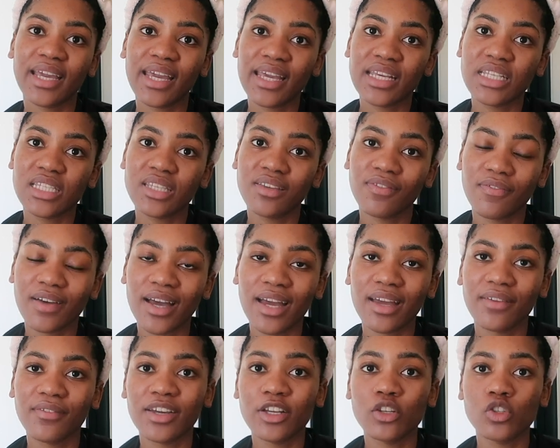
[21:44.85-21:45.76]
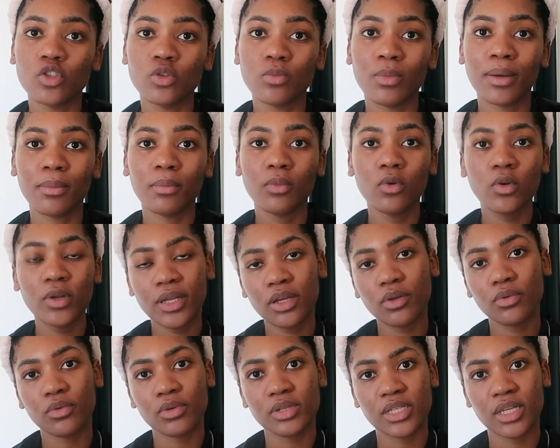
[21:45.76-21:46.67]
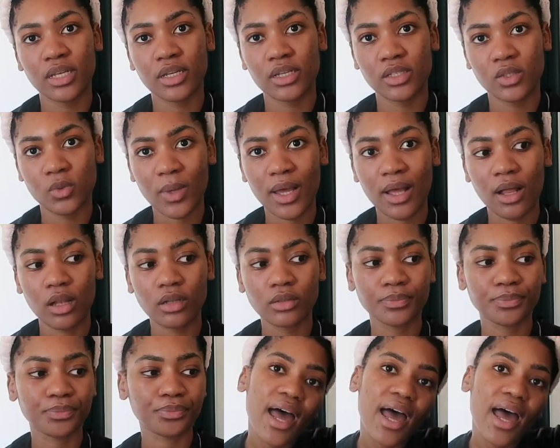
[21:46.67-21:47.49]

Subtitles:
AC5 into my morning routine as well.